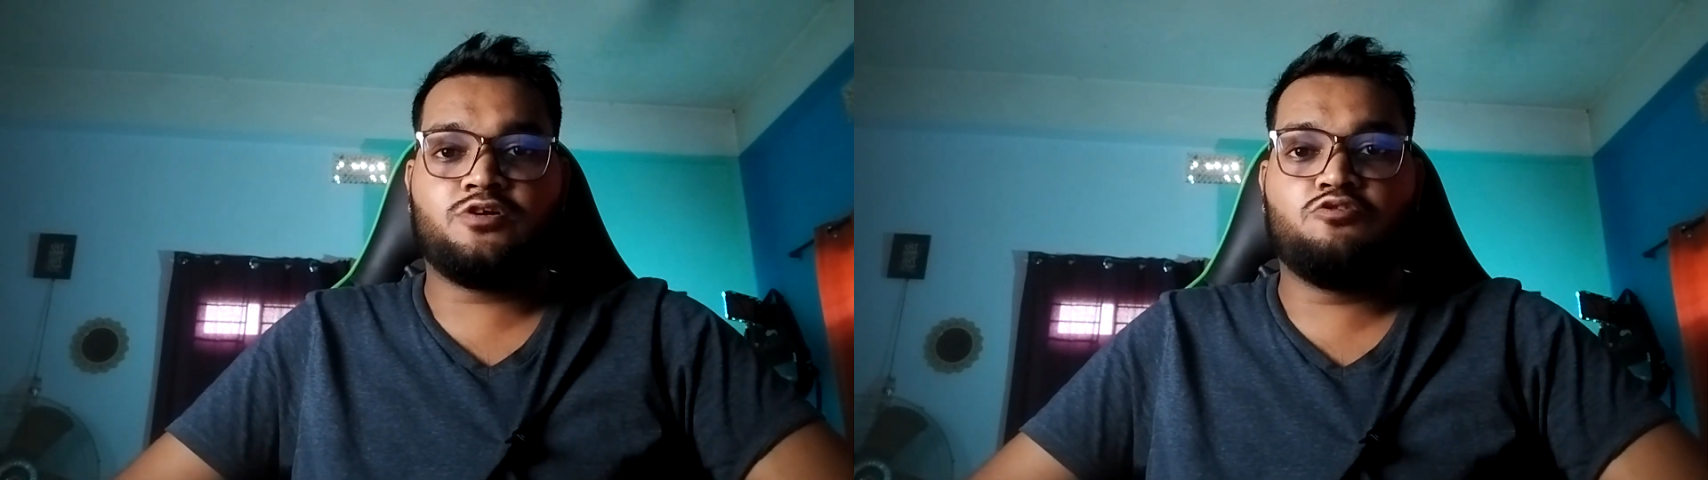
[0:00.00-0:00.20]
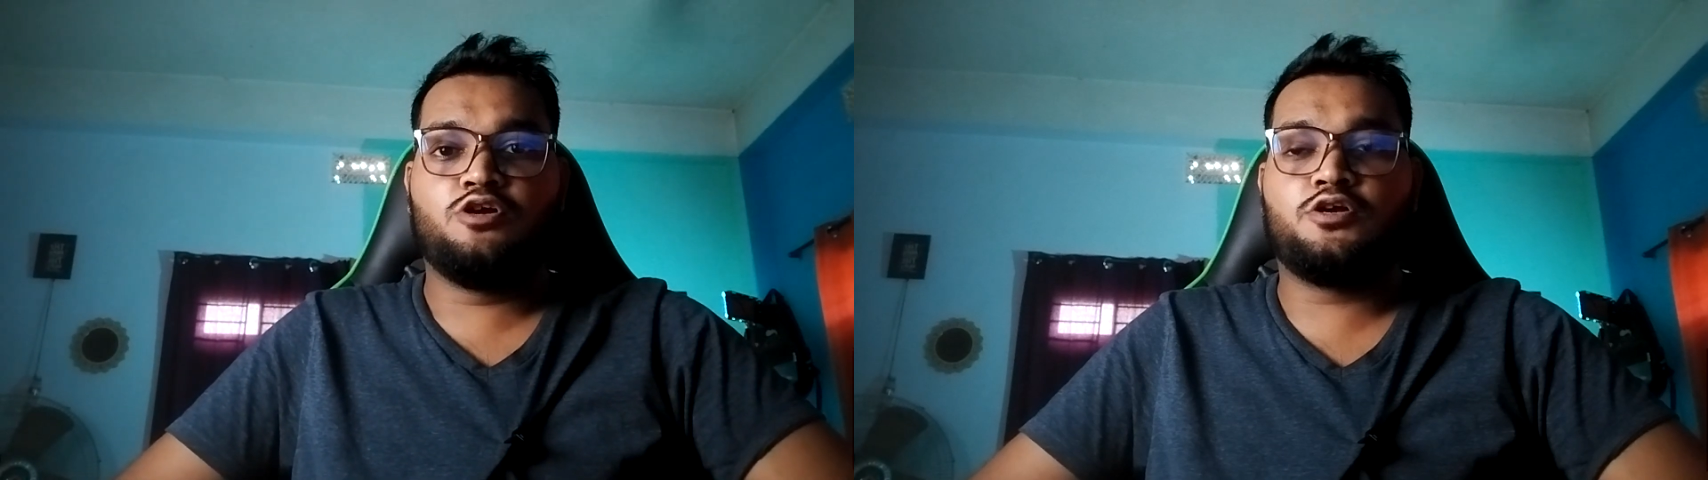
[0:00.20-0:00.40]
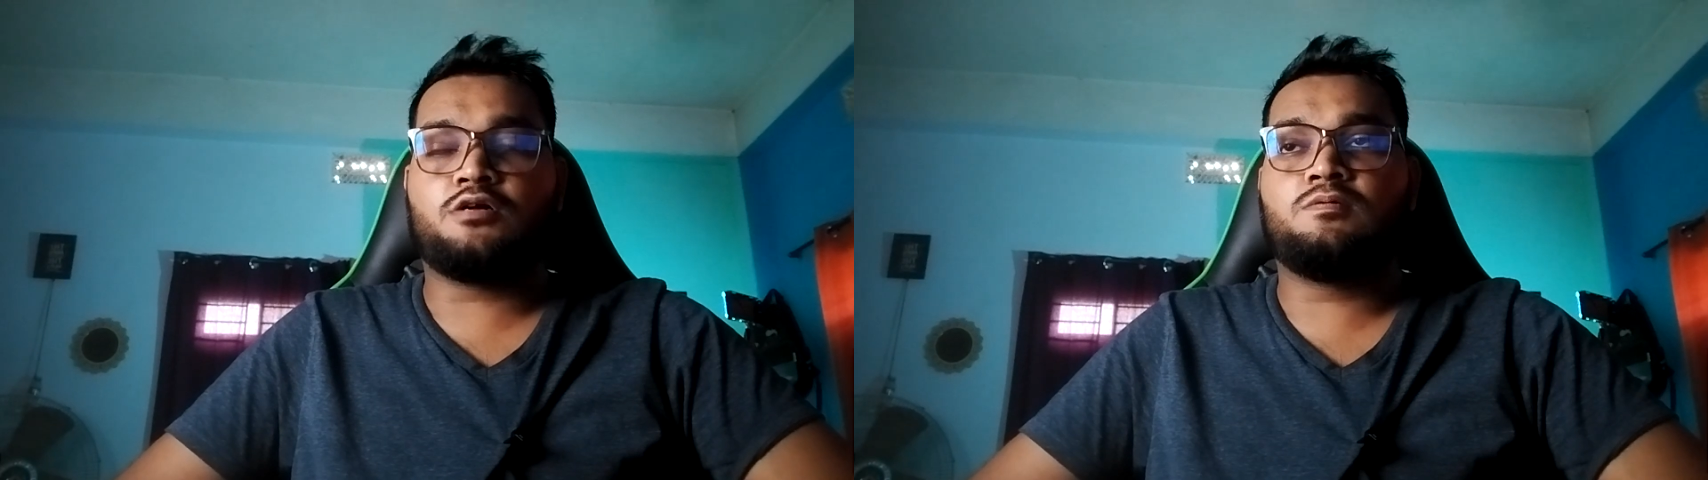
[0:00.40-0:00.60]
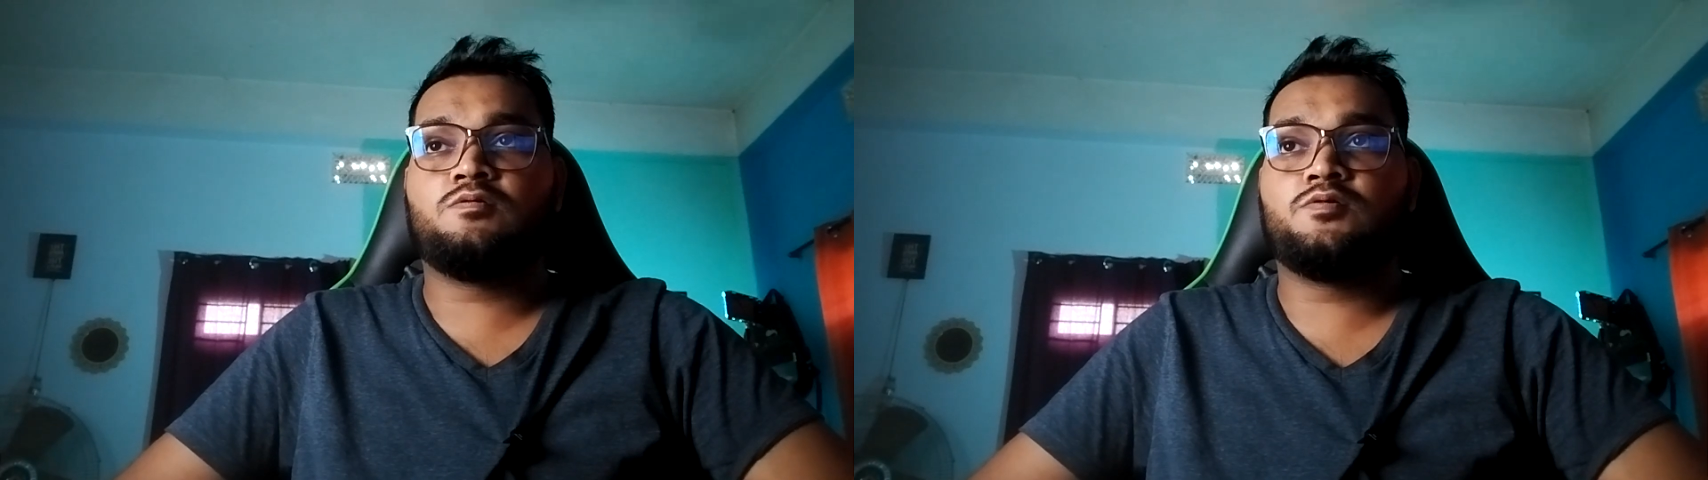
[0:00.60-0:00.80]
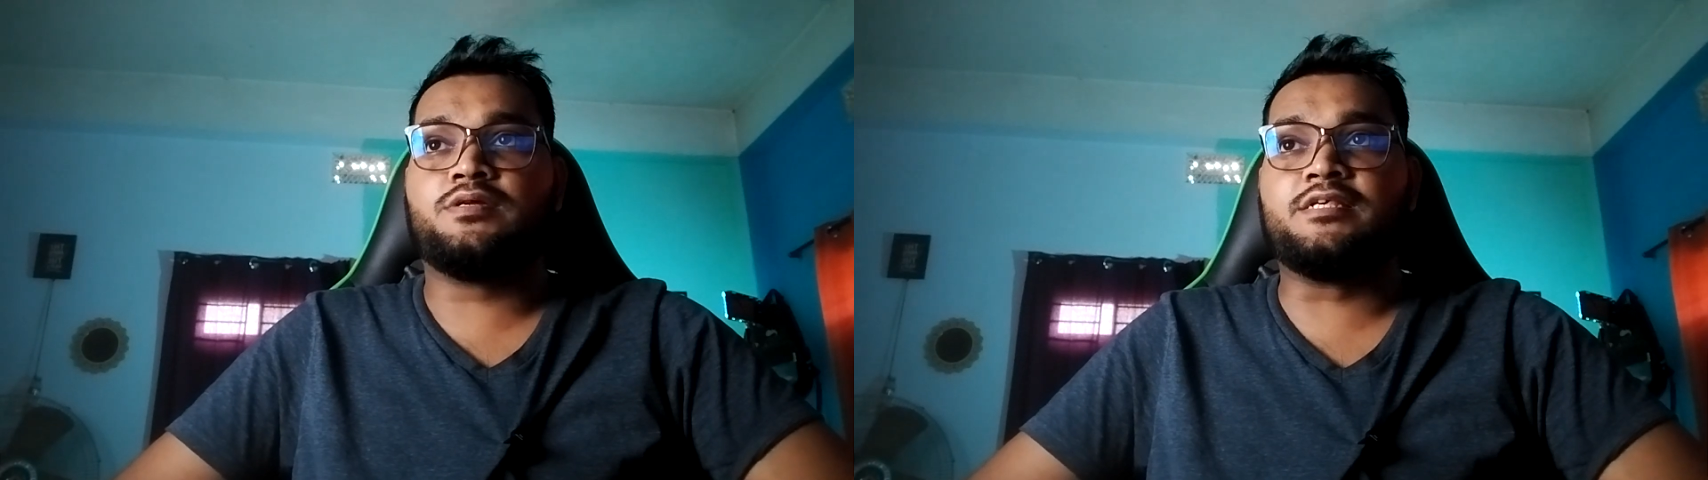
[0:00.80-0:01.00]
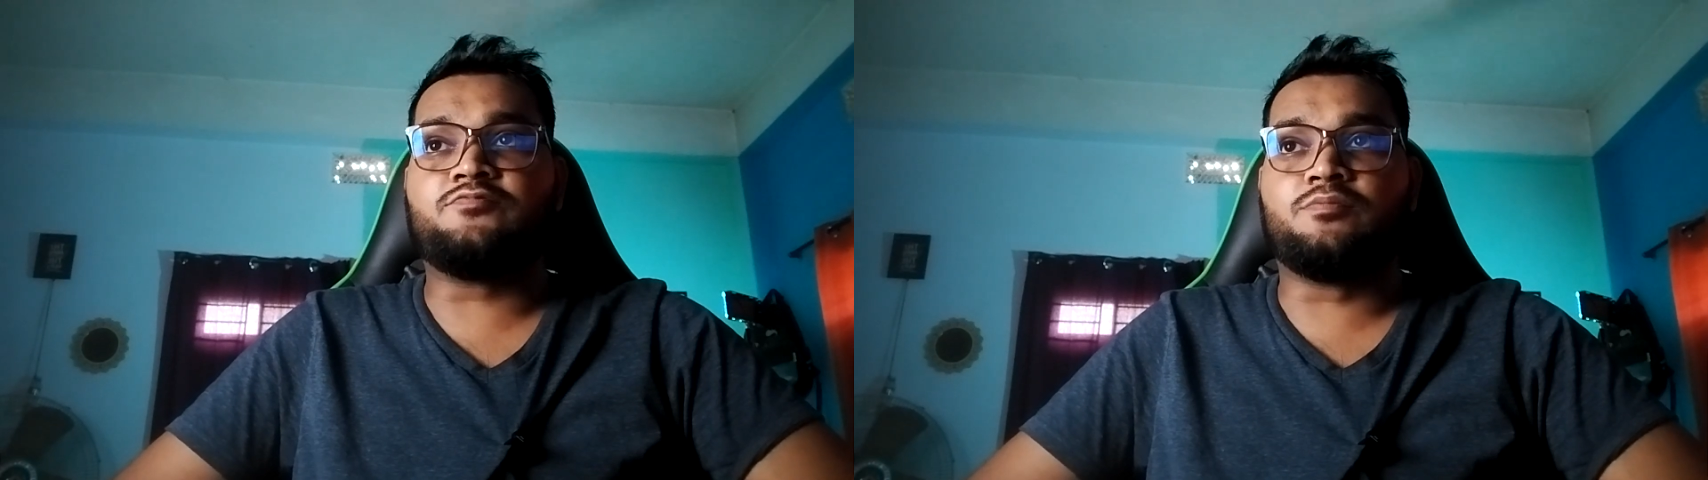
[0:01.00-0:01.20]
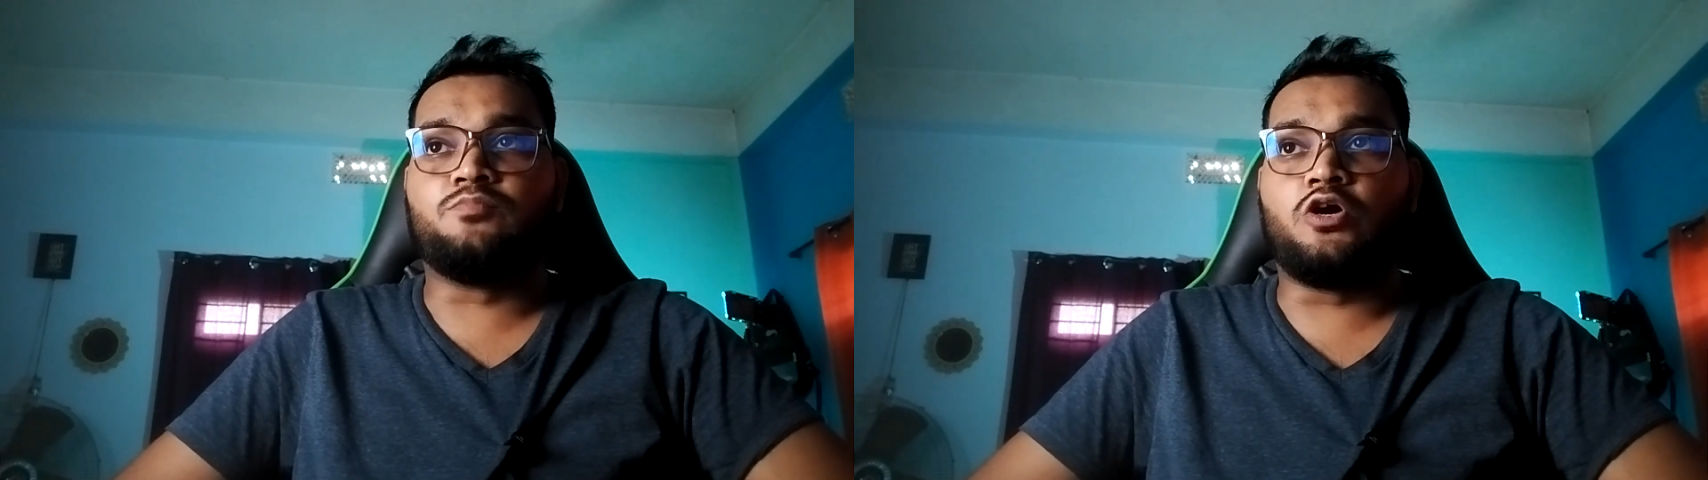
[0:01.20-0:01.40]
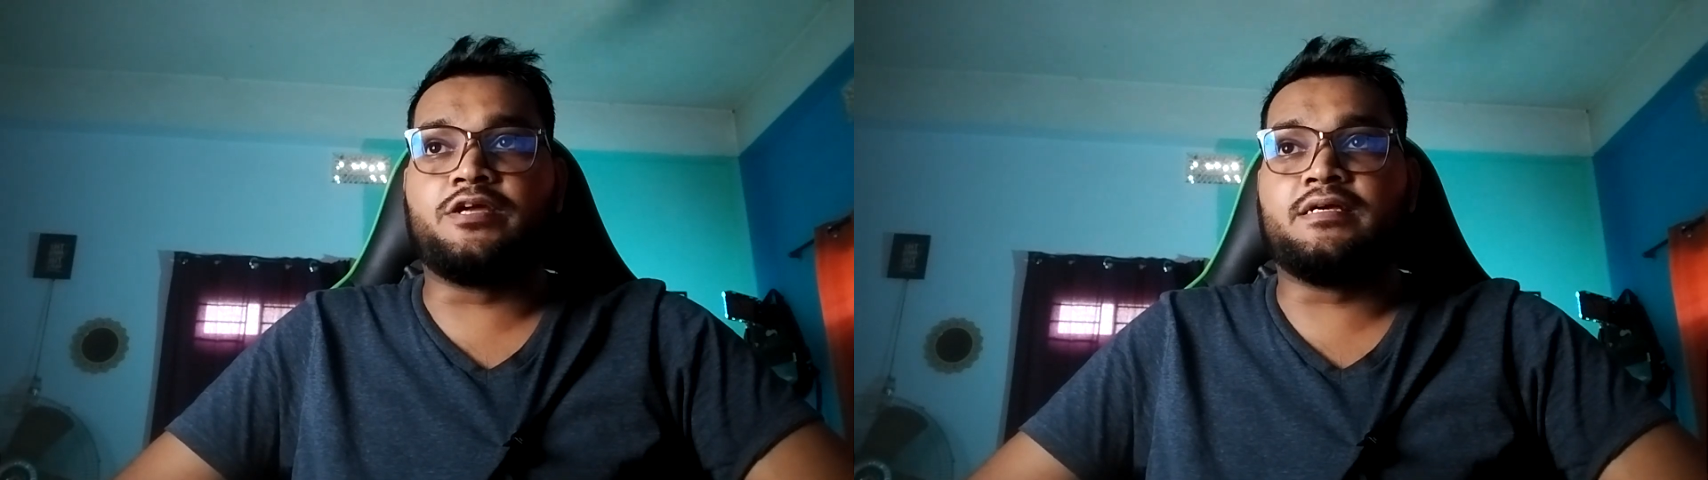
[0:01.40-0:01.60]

we'll talk about this phone body.